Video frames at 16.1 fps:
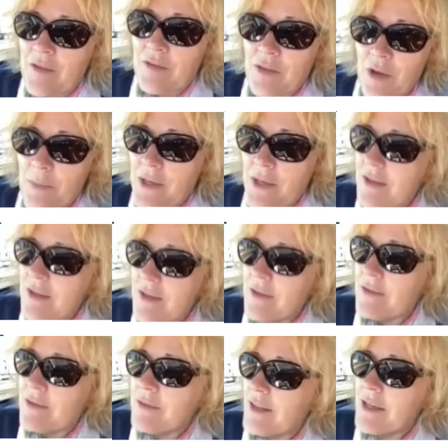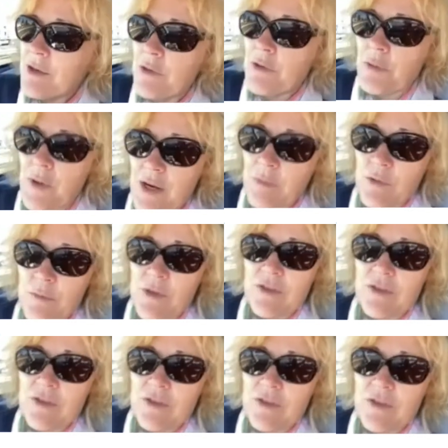so many incredible
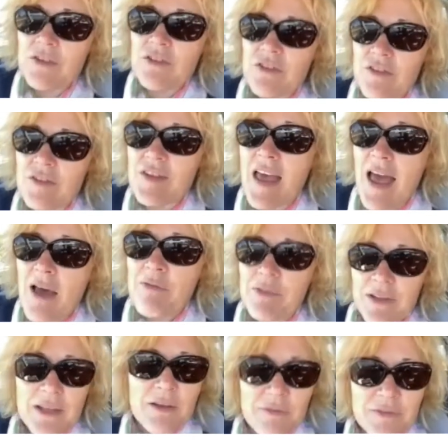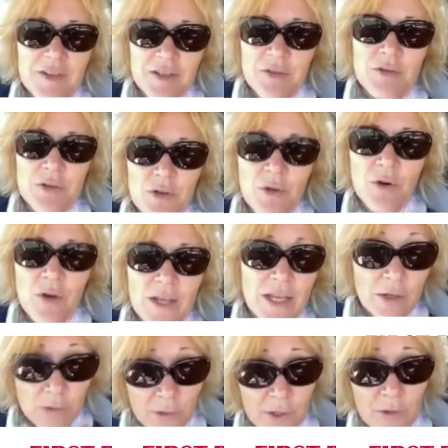musicians have lived in New York,
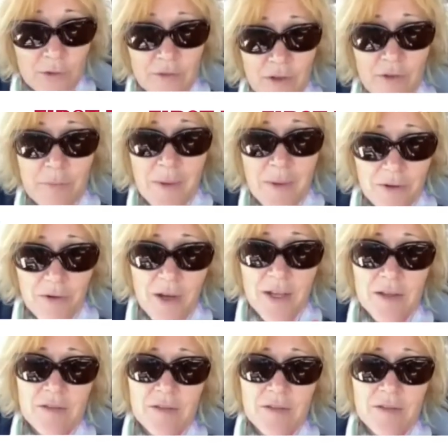including yourself, Mark, right?